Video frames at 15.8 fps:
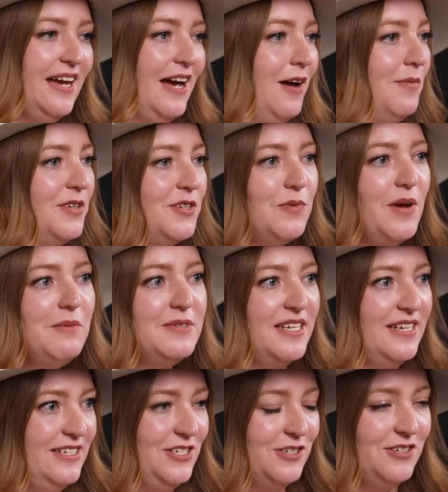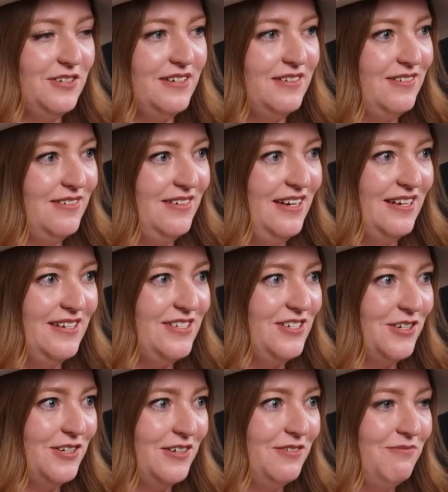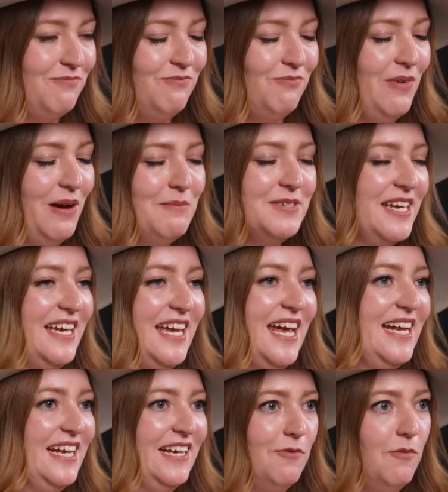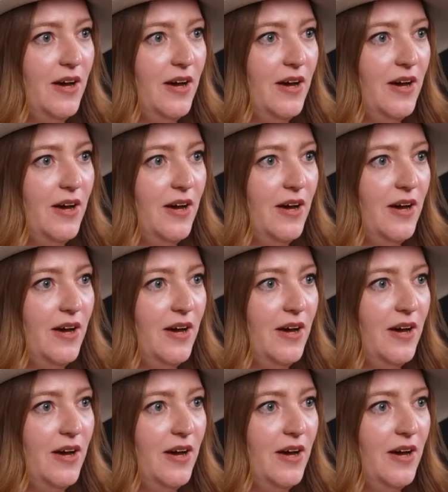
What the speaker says: How much website is your website getting?